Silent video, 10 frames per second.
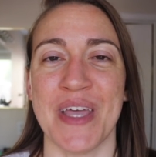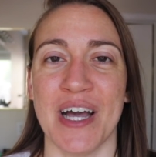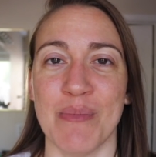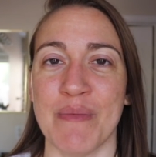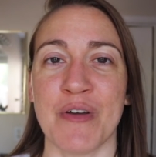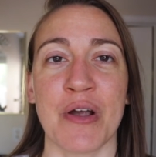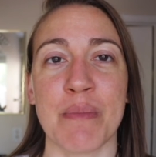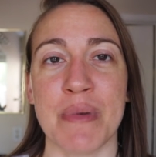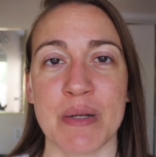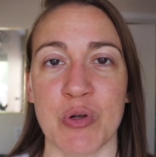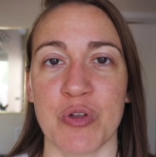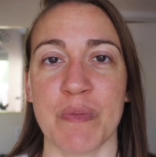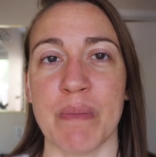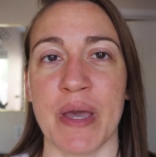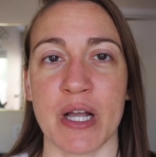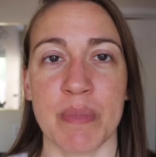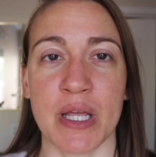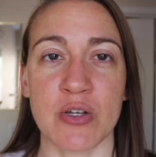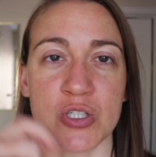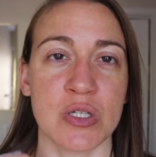I'm very minimal with my makeup, and
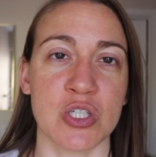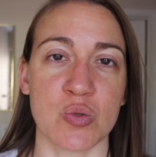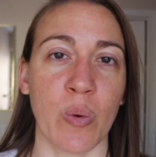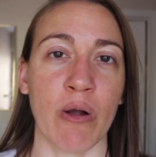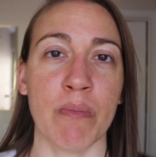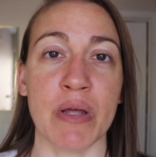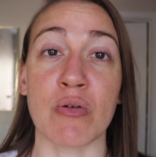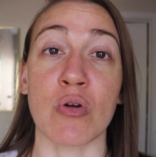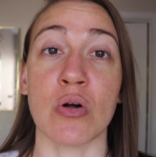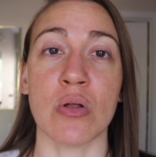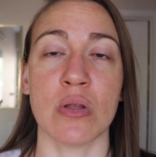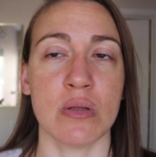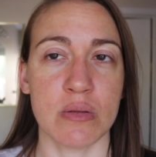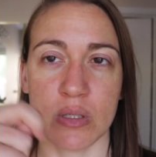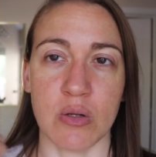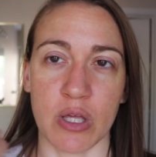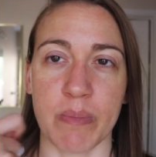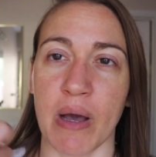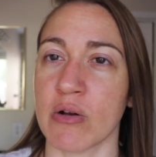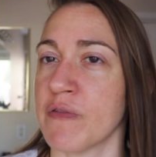I usually just wear mineral, you know,
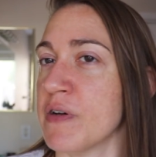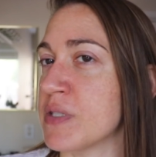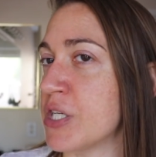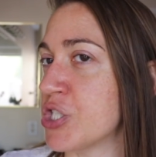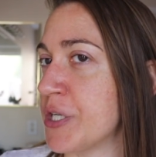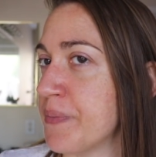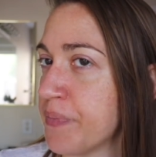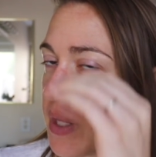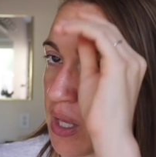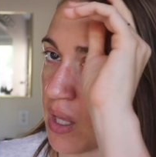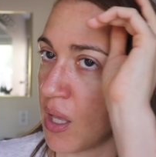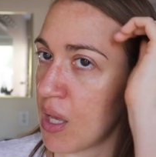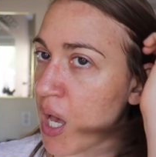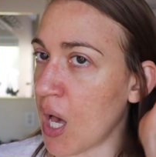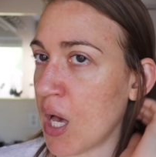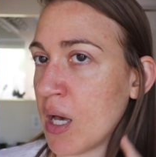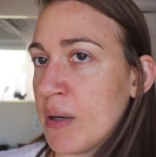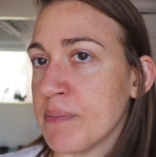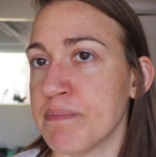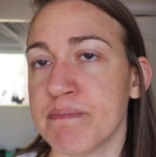like powder foundation.
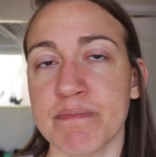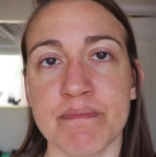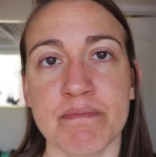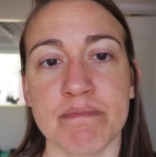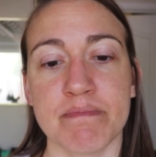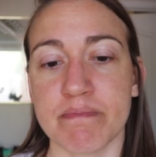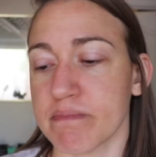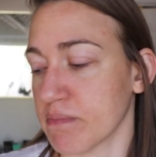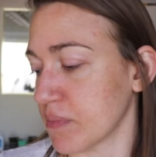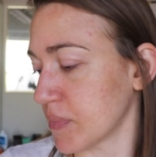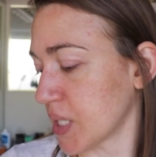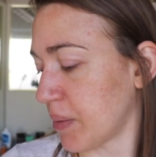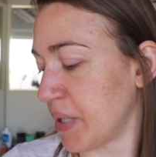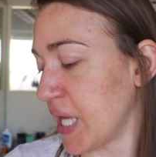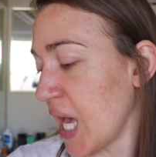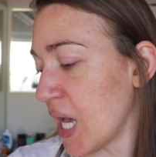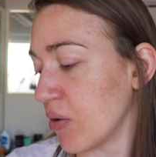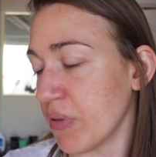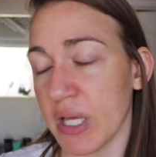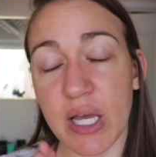But yeah, I
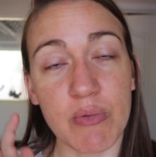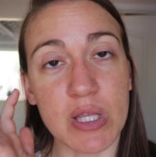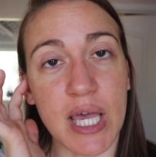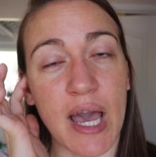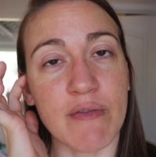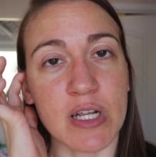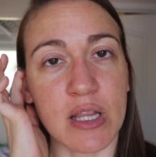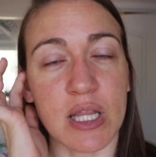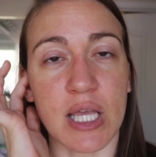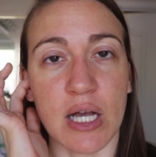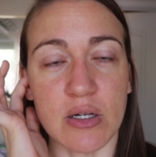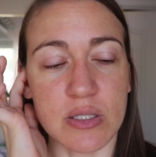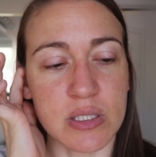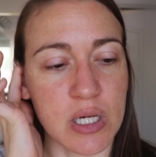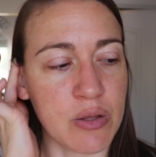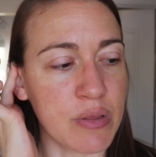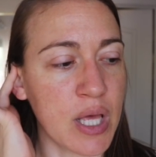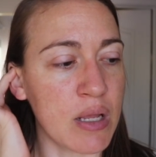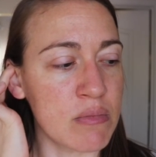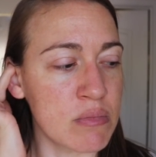don't think I really have anything else other
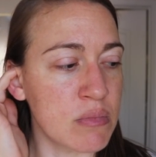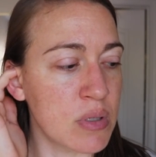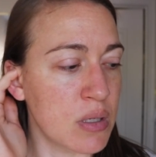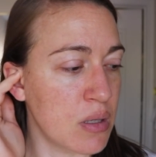than